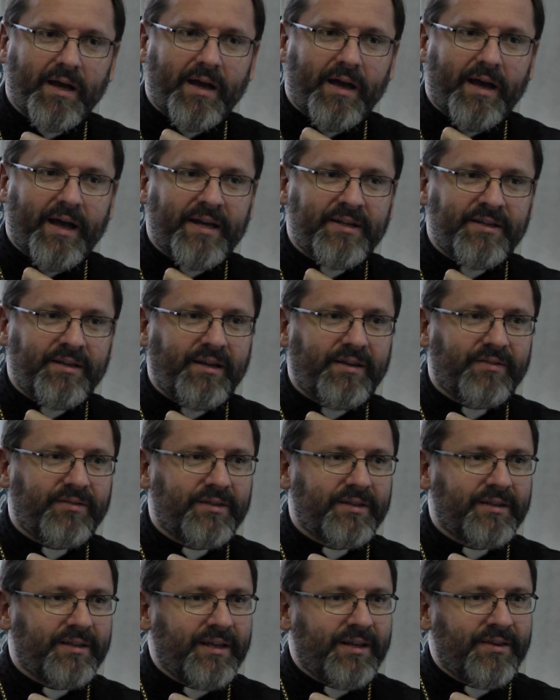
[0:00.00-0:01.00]
And
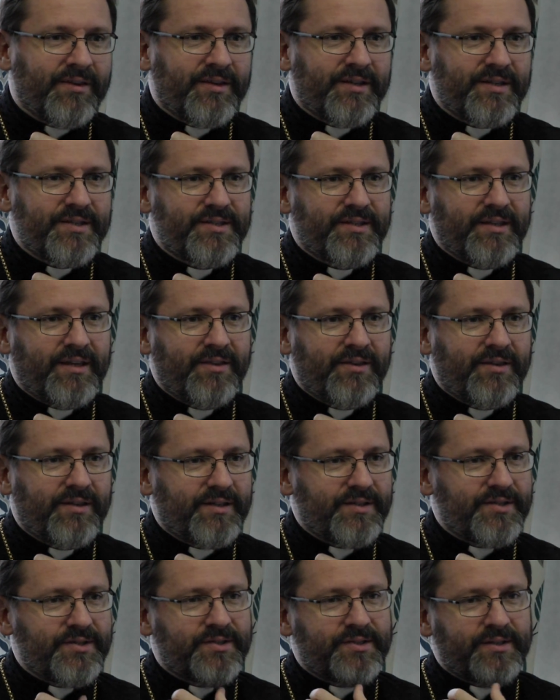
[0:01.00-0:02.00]
even in this
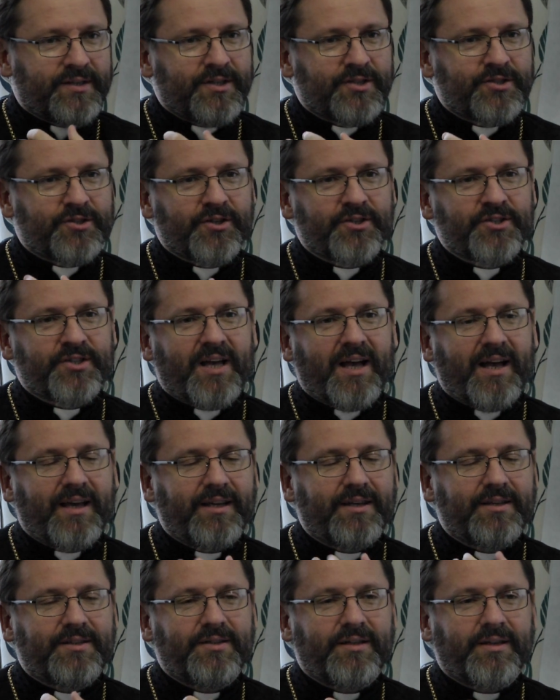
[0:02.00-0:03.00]

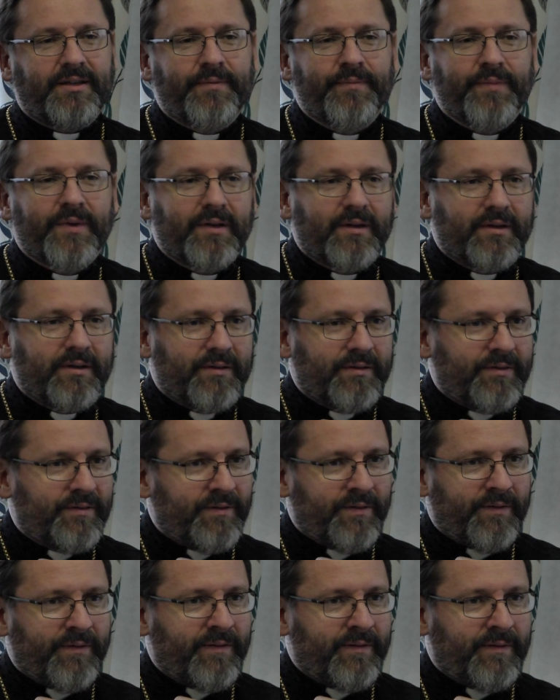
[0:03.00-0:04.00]
society,
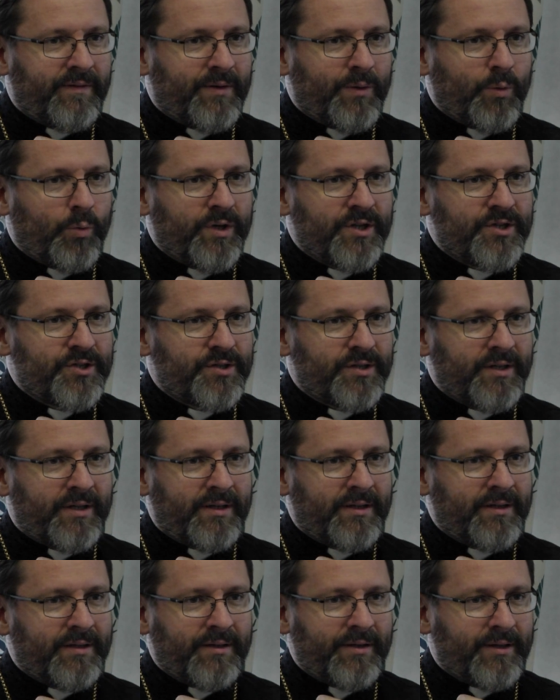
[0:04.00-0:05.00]
which,
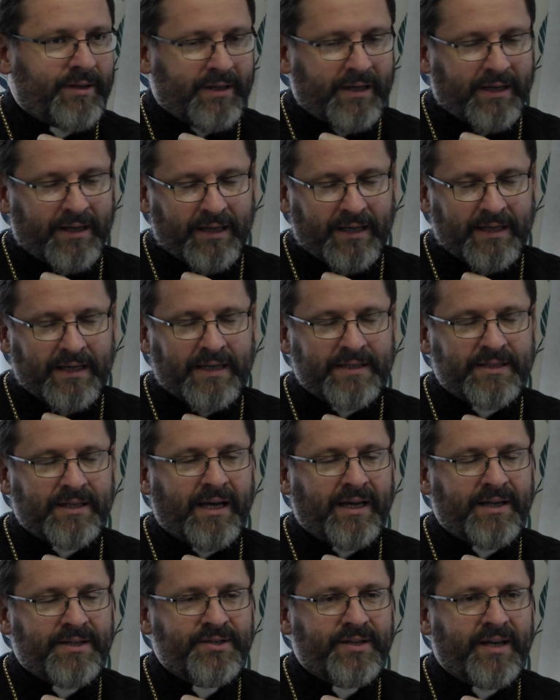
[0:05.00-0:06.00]
as
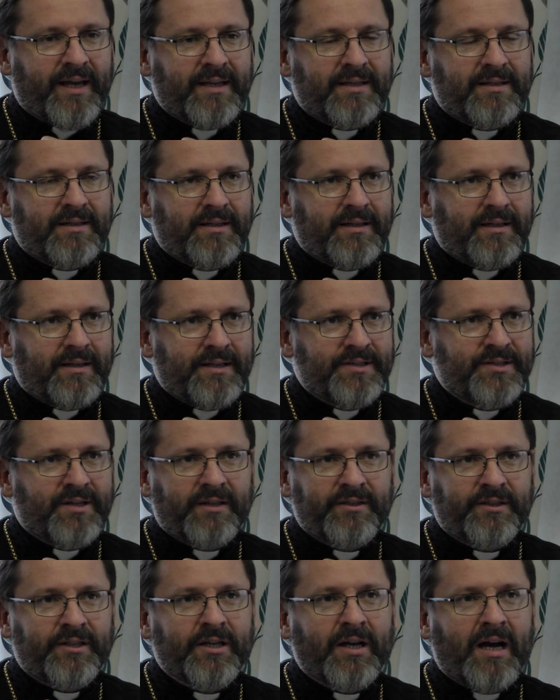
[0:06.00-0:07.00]
I said, is
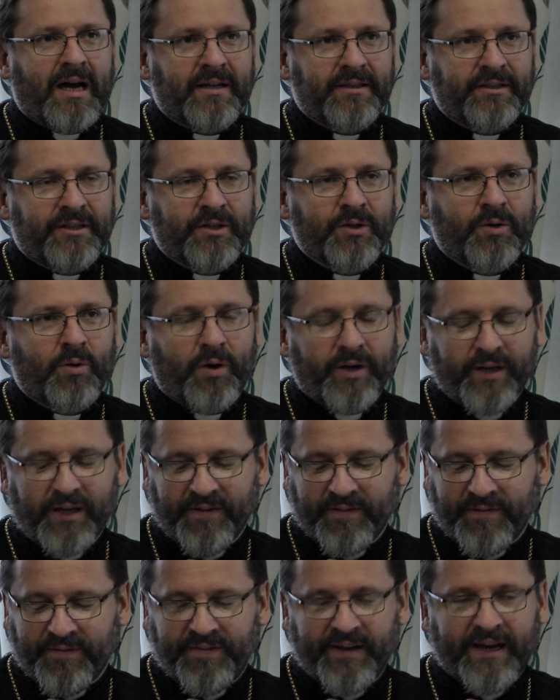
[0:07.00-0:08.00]

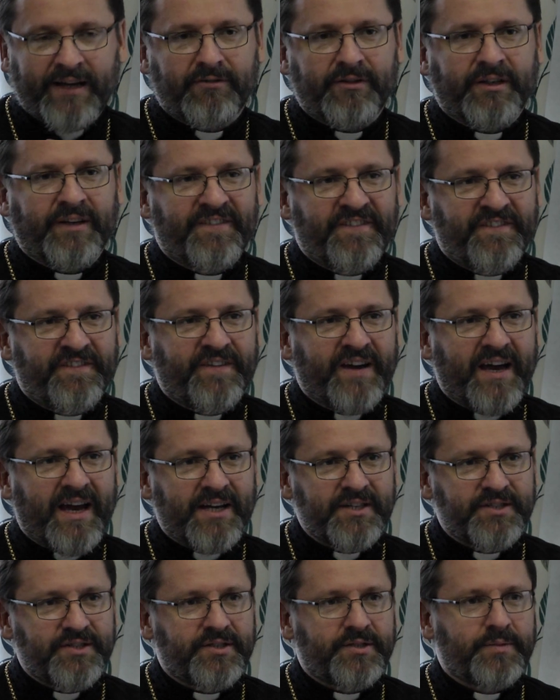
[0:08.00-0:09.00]
undergoing very
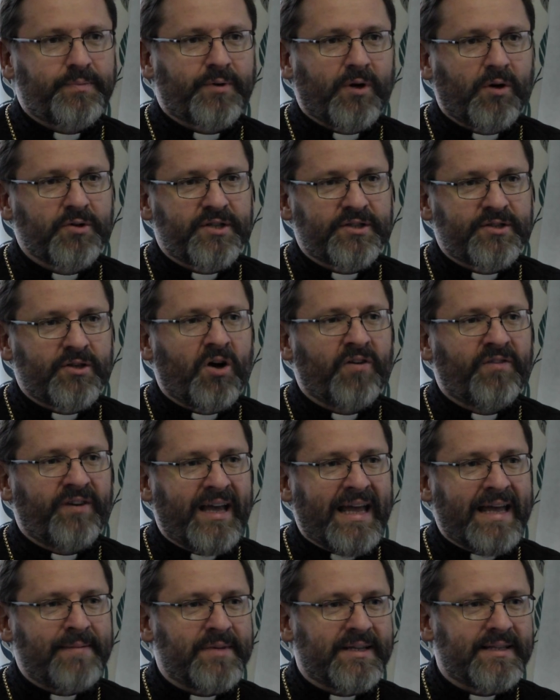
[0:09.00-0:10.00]
fast process of
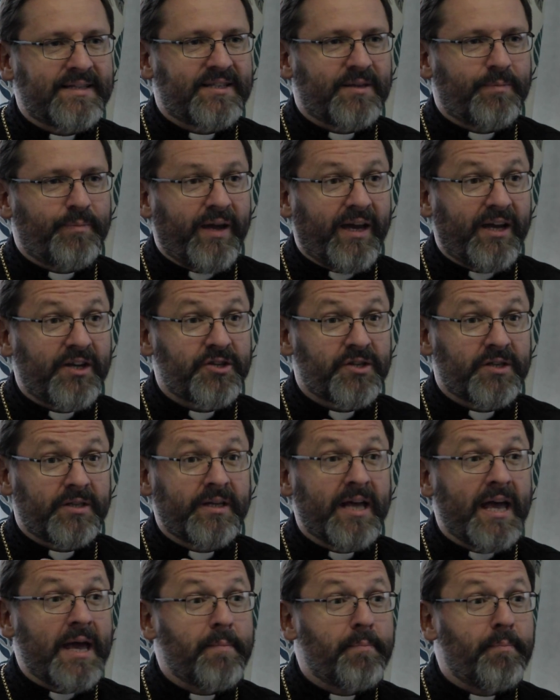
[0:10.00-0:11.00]

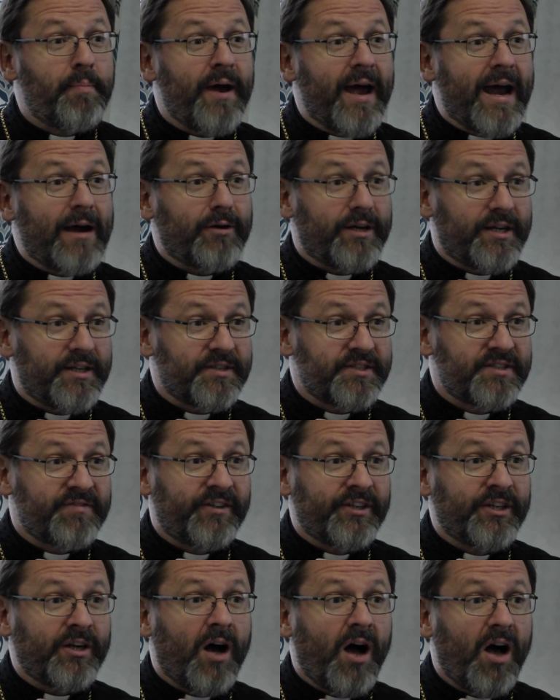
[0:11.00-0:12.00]
emancipation, parents
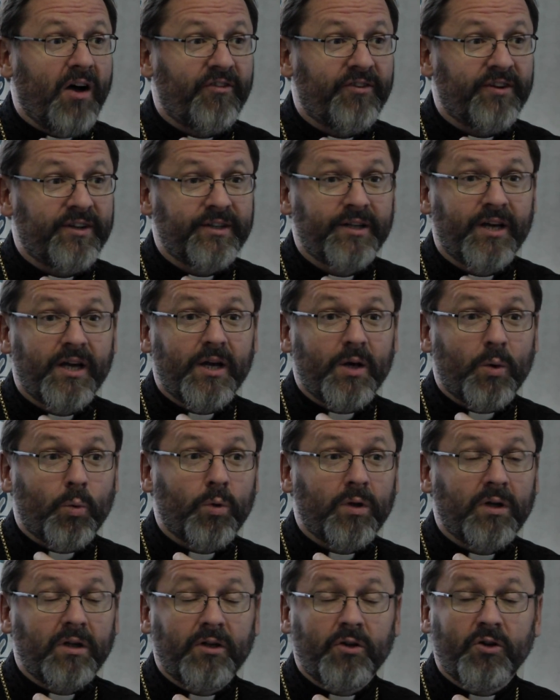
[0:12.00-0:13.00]
very often
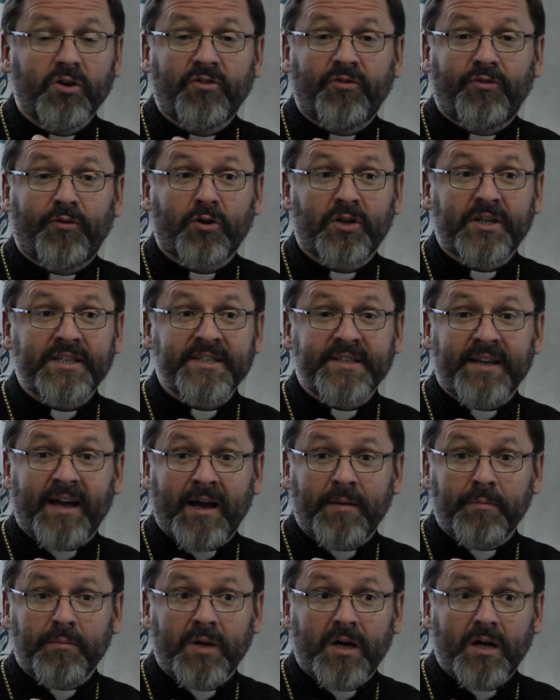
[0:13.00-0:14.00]
will look for
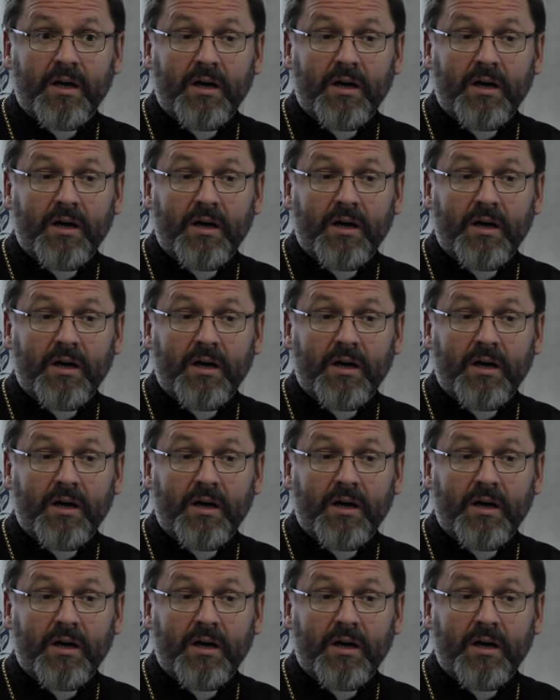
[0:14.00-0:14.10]
some